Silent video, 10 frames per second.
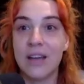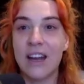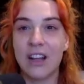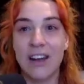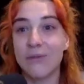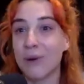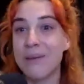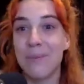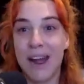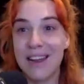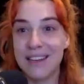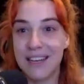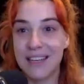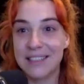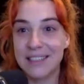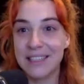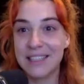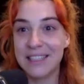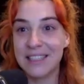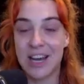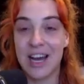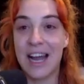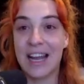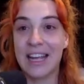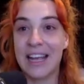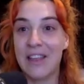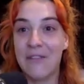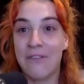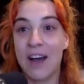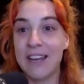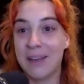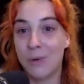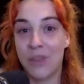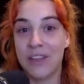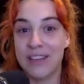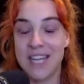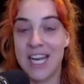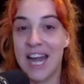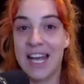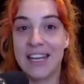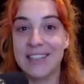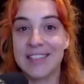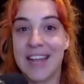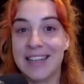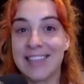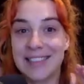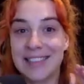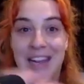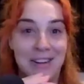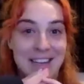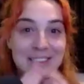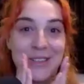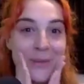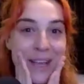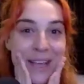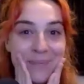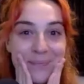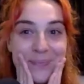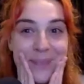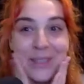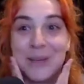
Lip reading: and kind of rebranded it entirely, and they're finding what their DNA is, and it's scary to me. By